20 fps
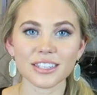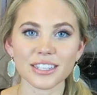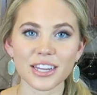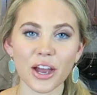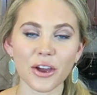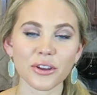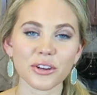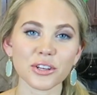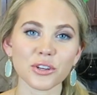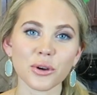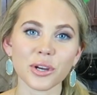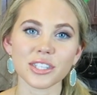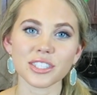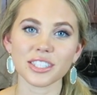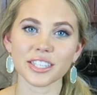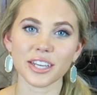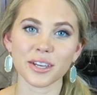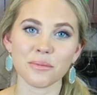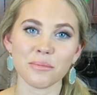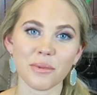Now you're
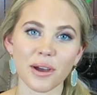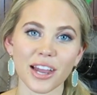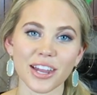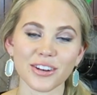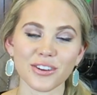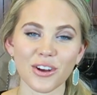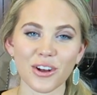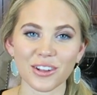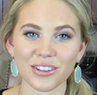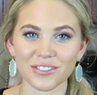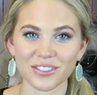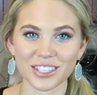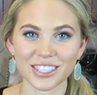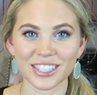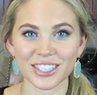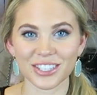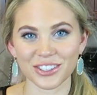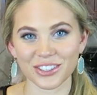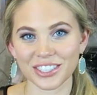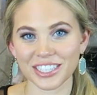going to combine all of
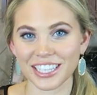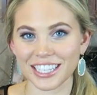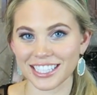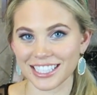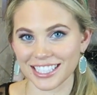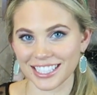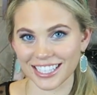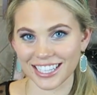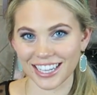these ingredients